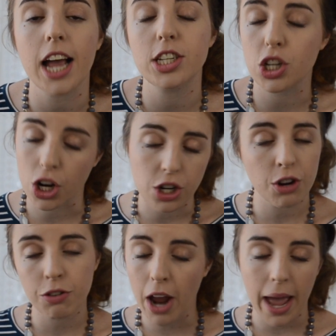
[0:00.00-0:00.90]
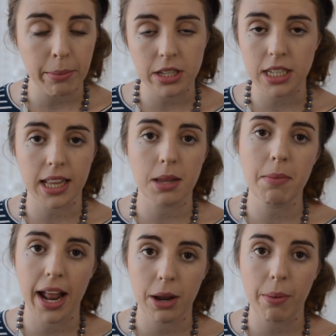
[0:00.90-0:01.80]
I don't know if you're able to get
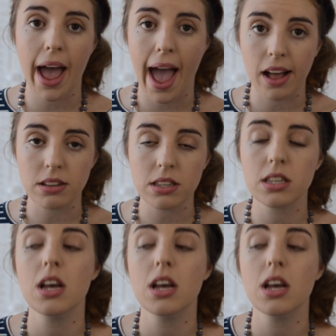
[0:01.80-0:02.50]
them anywhere else,